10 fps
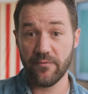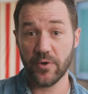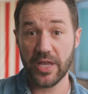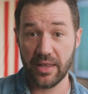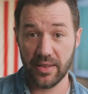
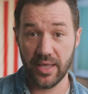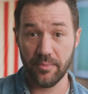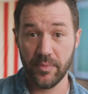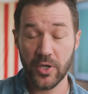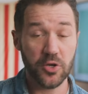forget them.
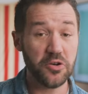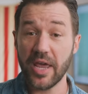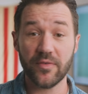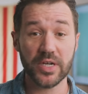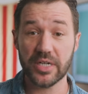You're
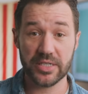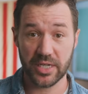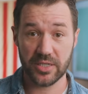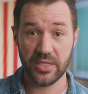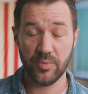never going to
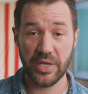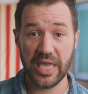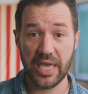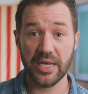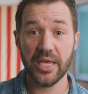touch them
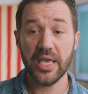again.